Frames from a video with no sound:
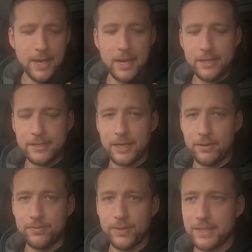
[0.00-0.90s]
And, you
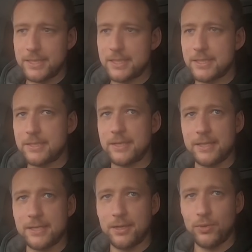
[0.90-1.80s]
know, that's
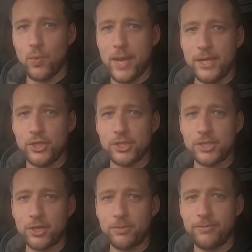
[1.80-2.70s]
another wage
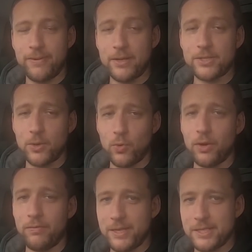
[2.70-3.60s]
that's got to be found. So
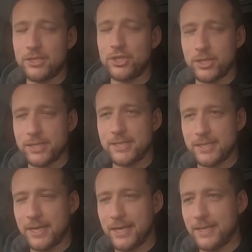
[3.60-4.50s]
all of this is
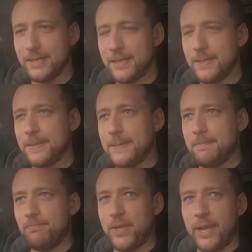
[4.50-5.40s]
just,
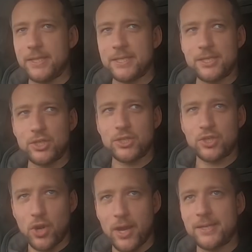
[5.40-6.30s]
it's just
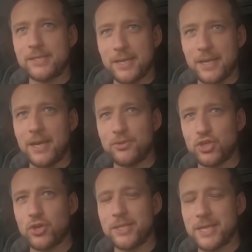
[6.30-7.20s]
trying to, I'm
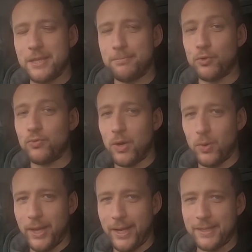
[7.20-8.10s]
just trying to keep the ball
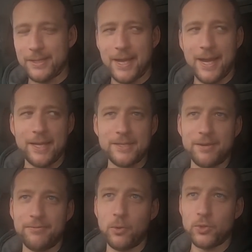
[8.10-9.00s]
rolling. And
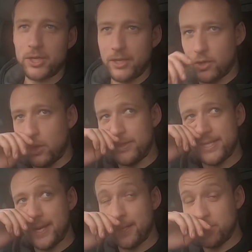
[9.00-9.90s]
unfortunately, the
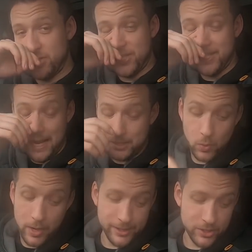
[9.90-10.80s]
content is just, that's
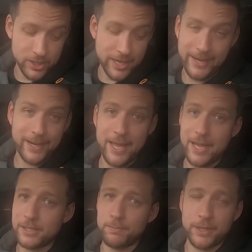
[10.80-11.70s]
why it's just taken a
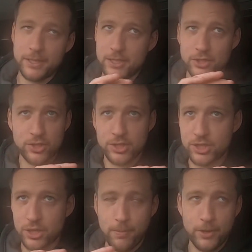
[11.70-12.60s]
hit, because there's
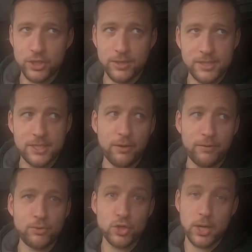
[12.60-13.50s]
just so much other stuff
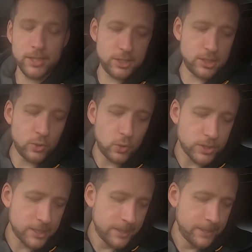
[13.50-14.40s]
I'm trying to
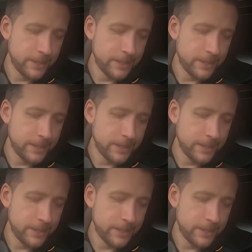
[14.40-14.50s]
sort.